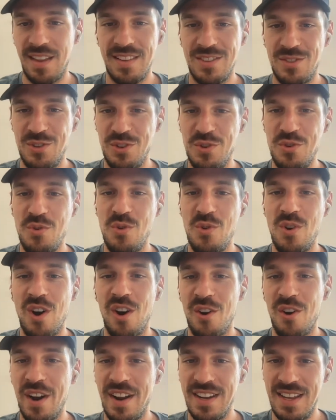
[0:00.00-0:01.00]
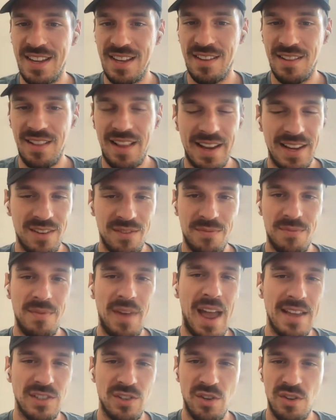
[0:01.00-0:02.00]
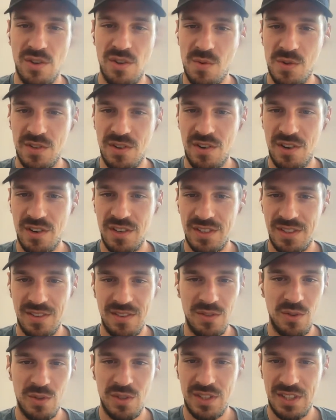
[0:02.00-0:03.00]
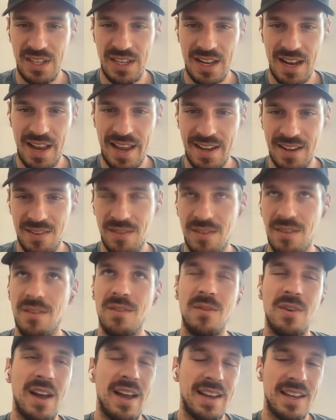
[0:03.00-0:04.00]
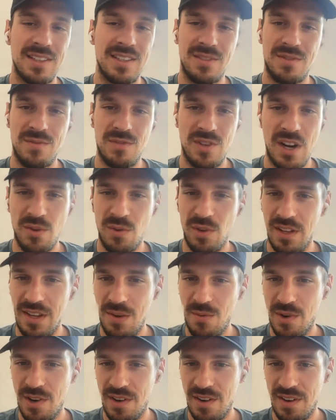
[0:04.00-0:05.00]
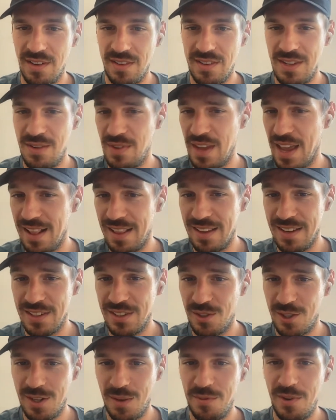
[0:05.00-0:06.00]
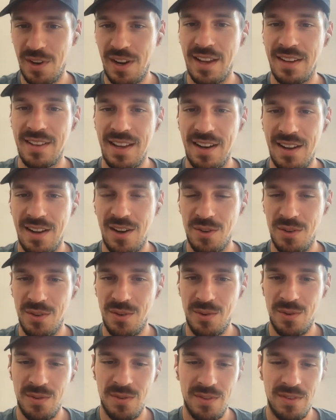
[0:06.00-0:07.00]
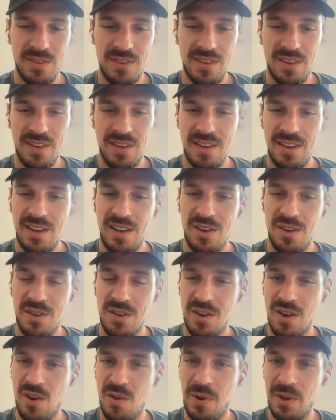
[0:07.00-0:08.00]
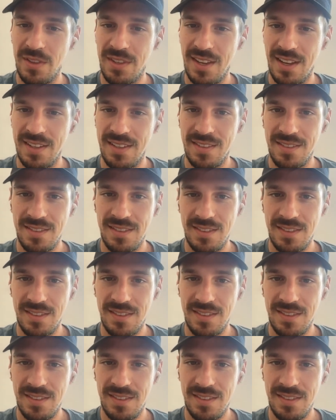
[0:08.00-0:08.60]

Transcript: Do you already like ask your users? Do you see like, I guess, generally where the TVL is or something like that? How do you go about that?